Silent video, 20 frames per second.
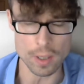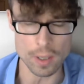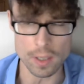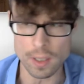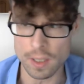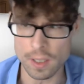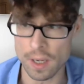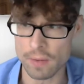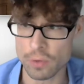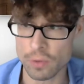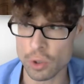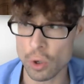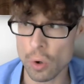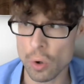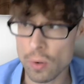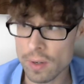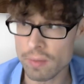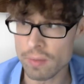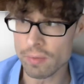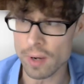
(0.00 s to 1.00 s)
that have
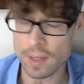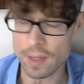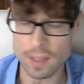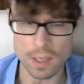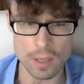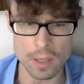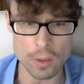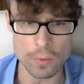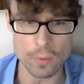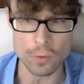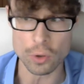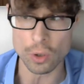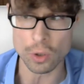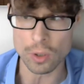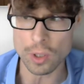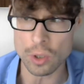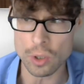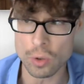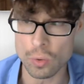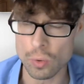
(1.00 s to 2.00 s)
shown, in fact, in a lot of
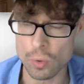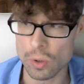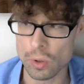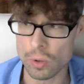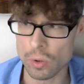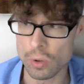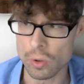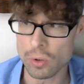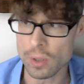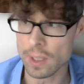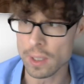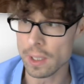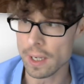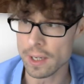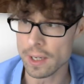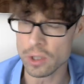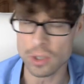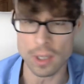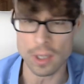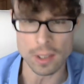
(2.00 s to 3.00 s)
studies to not really
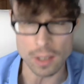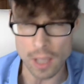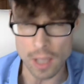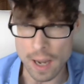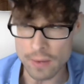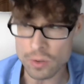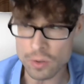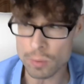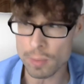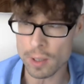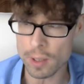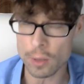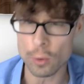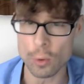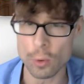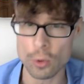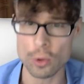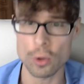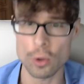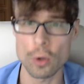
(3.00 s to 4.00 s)
extend lifespan
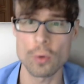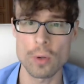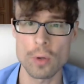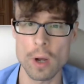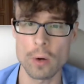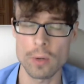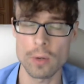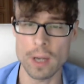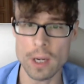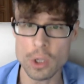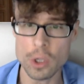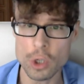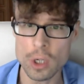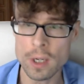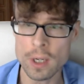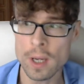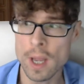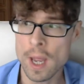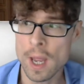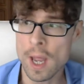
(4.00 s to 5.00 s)
or slow down
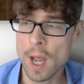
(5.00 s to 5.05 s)
aging.